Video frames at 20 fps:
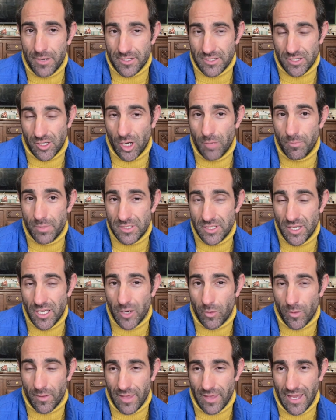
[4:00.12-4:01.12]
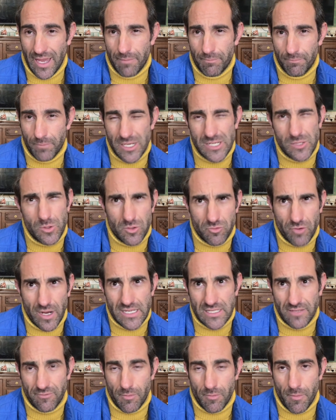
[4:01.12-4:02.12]
doesn't go berserk with him because he was
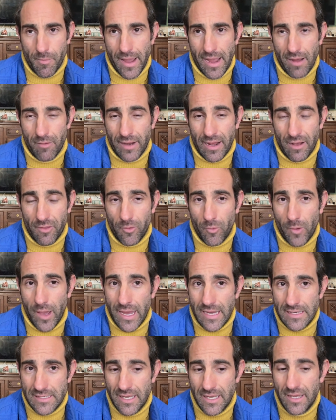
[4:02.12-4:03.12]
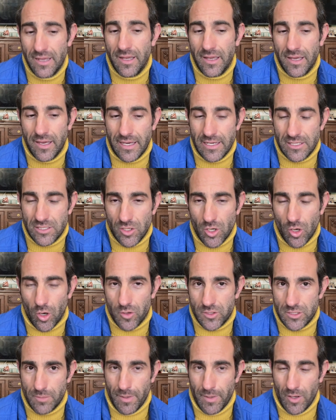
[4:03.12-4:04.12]
racing from a pound out the weight, he's
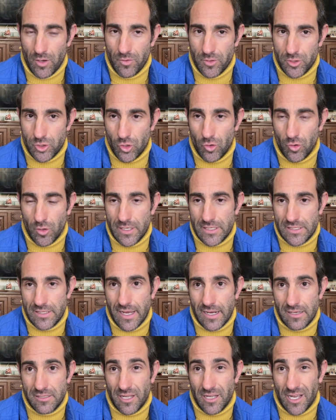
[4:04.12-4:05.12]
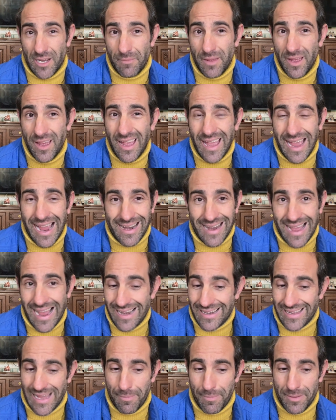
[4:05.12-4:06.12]
got to be on the shortlist next time. And the
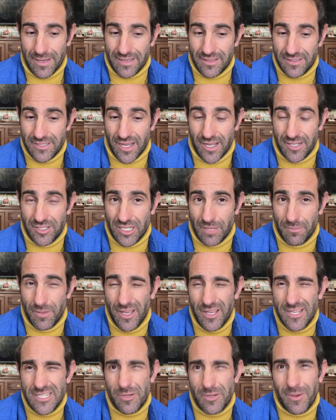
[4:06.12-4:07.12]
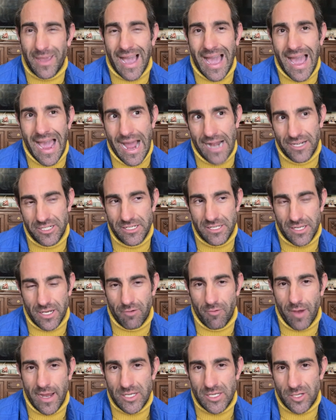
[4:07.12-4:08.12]
handicapper didn't touch him. So he actually is going
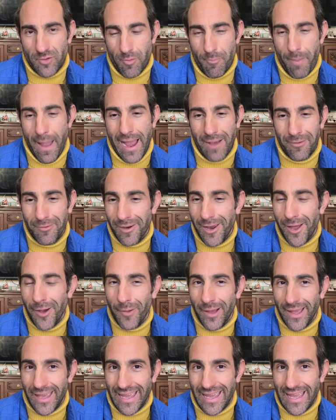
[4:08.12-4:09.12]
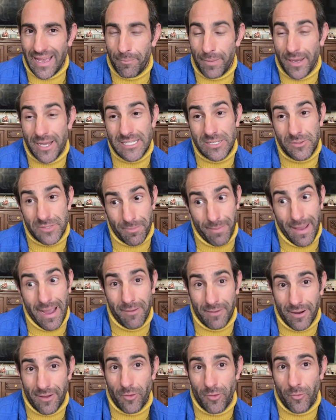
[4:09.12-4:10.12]
to race off a pound lower here because he was a
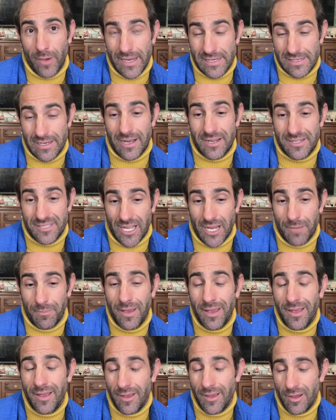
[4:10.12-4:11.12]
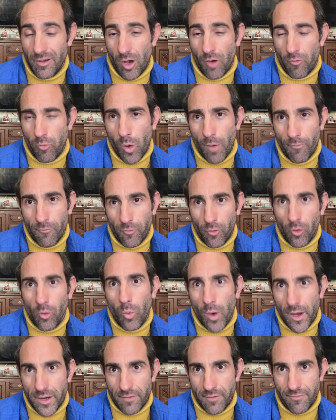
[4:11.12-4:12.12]
pound out the weights last time, off
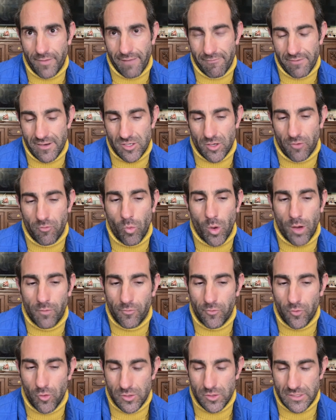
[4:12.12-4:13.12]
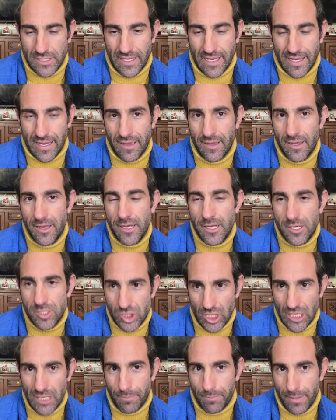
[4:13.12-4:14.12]
141 effectively. He's off 140 here.
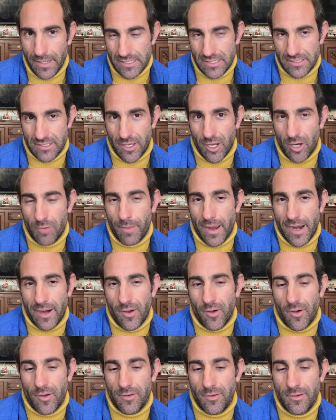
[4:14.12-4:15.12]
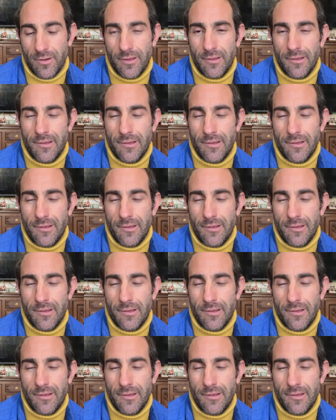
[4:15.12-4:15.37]
Cheap pieces go back on.